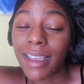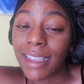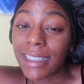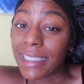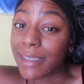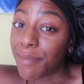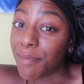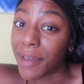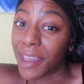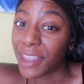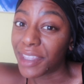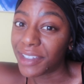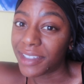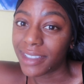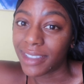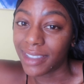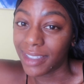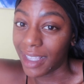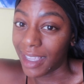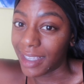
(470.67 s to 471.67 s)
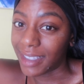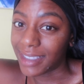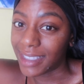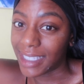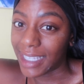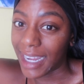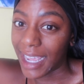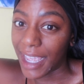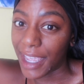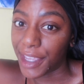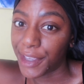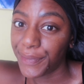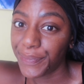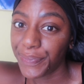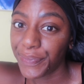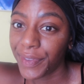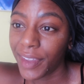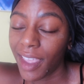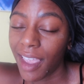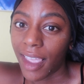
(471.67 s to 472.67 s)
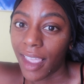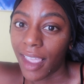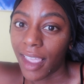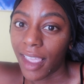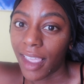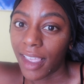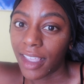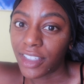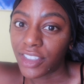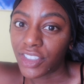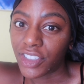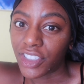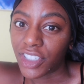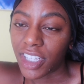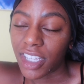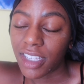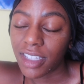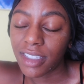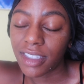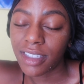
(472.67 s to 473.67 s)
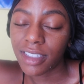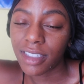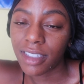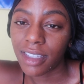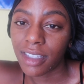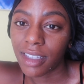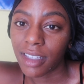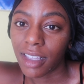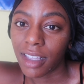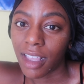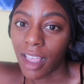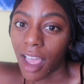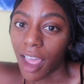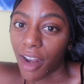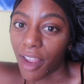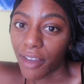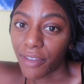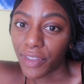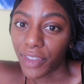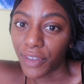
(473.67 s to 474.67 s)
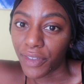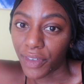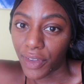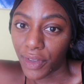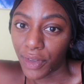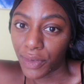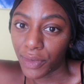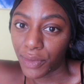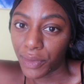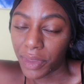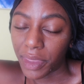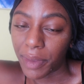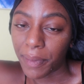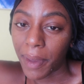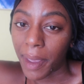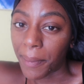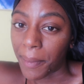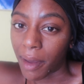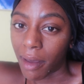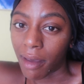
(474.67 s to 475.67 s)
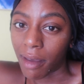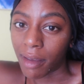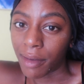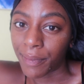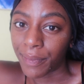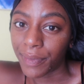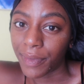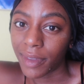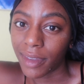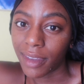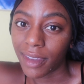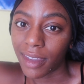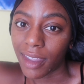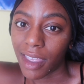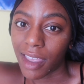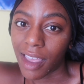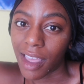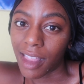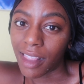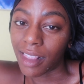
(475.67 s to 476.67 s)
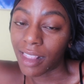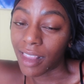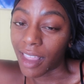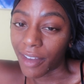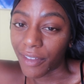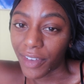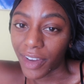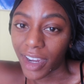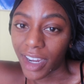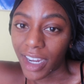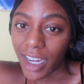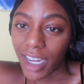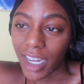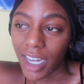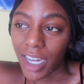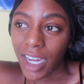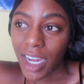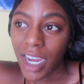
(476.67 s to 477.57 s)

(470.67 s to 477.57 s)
It's Mother's Day today. I just got off the phone with my mom. Love her.